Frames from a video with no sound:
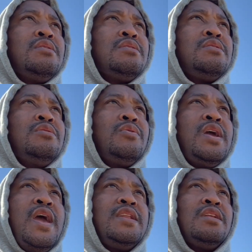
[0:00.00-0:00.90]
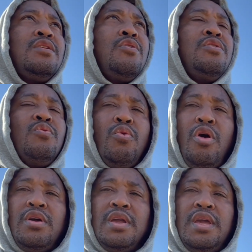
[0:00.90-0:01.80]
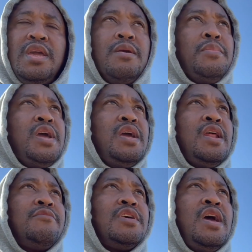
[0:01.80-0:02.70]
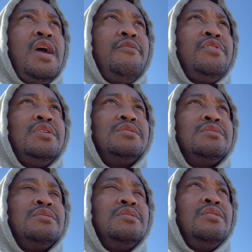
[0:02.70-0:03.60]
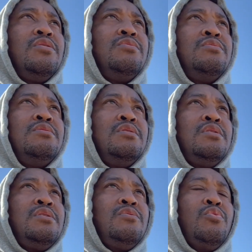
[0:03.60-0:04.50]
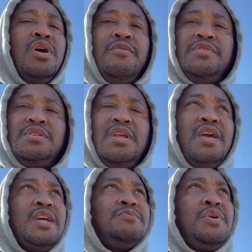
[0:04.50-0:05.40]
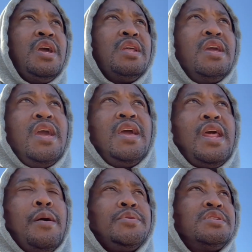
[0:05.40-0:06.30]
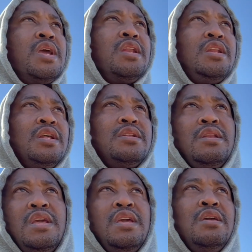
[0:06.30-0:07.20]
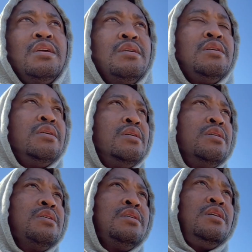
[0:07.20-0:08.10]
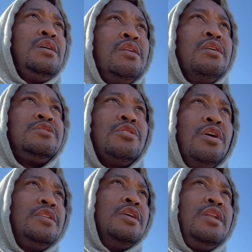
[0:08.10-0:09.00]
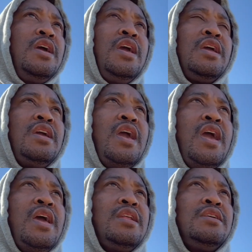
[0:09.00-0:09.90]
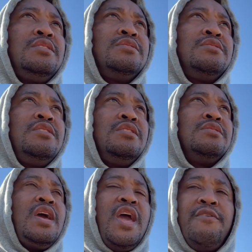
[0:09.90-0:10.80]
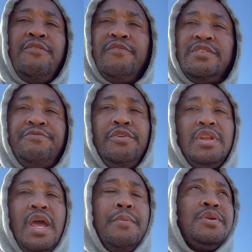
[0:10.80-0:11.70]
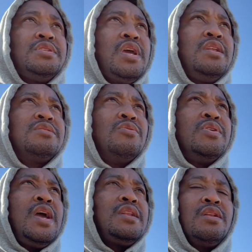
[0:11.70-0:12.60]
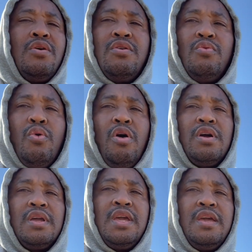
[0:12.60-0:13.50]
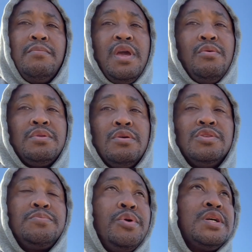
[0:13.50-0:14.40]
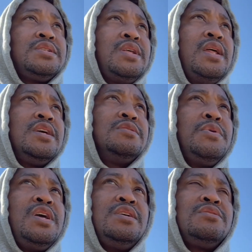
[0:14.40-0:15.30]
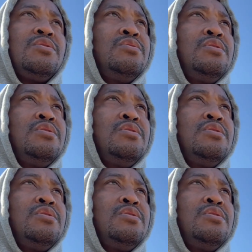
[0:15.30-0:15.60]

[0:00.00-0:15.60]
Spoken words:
He had to learn to walk again, man, after having his, one of his legs, man, he had amputated at the knee. And his other leg, he had his half of his foot amputated. So he had to learn to walk again, man, with those prosthetics, man. So,